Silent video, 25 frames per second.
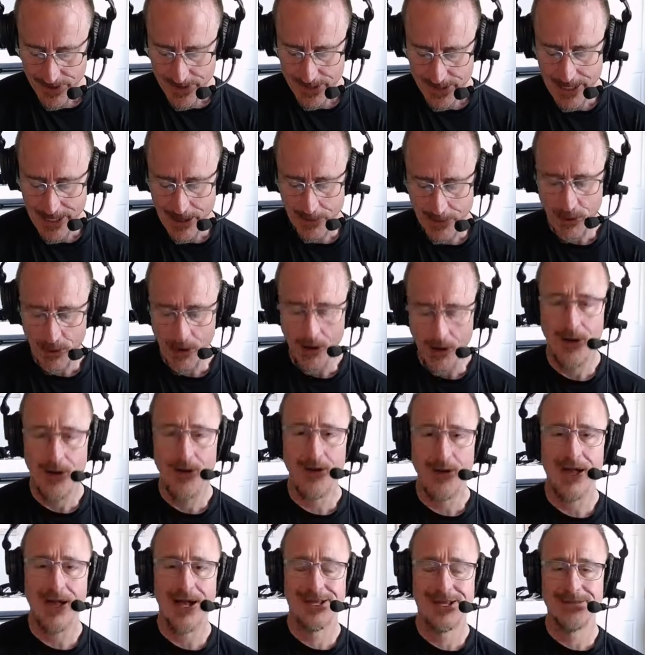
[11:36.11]
Now
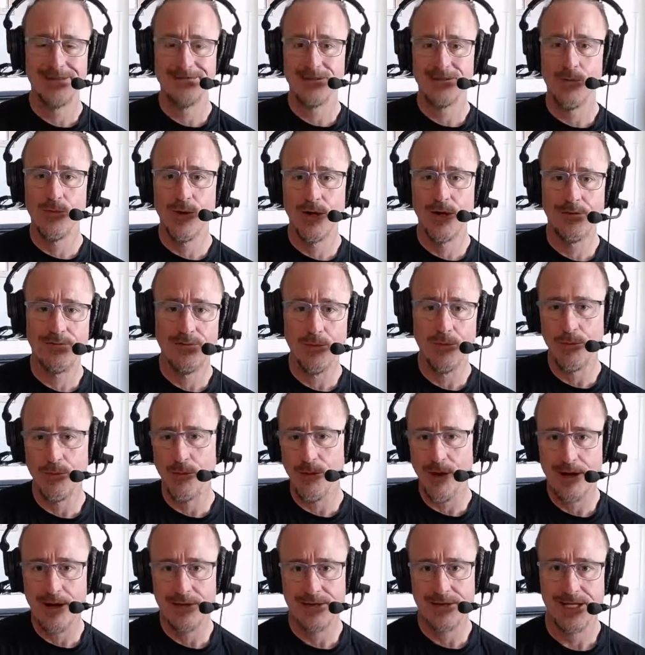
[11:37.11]
Paul gives a wonderful
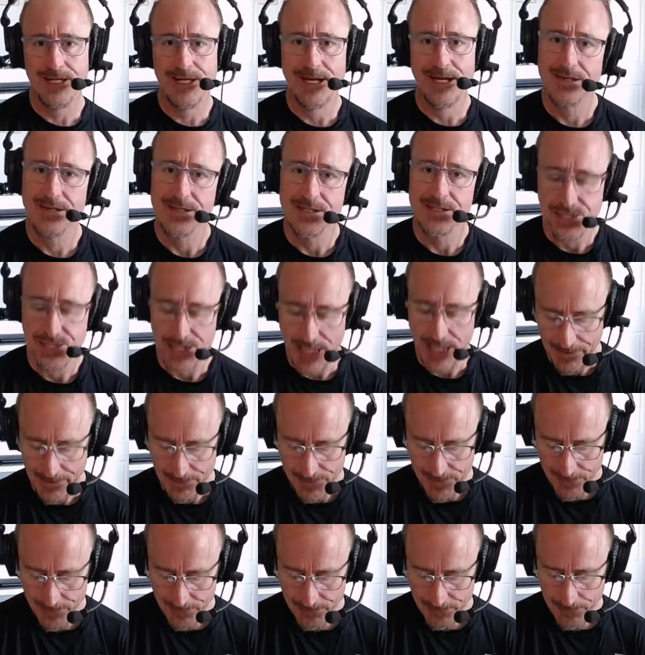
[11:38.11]
prayer at the end of this
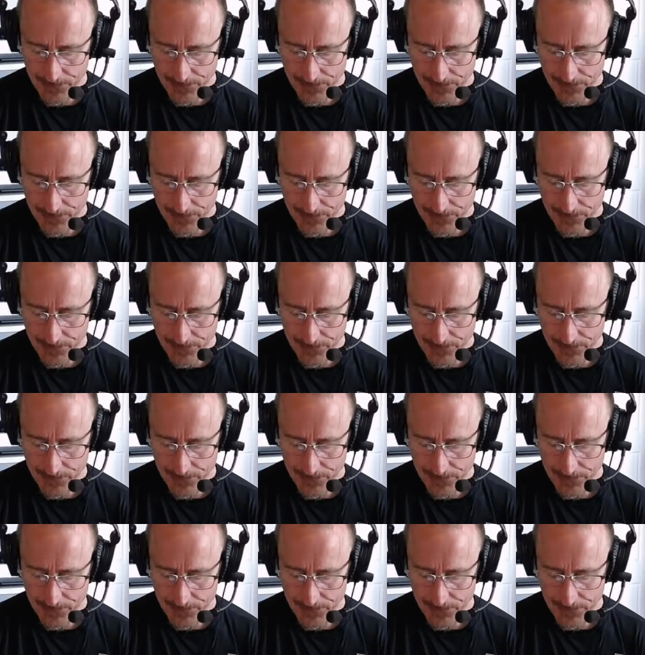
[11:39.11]
chapter.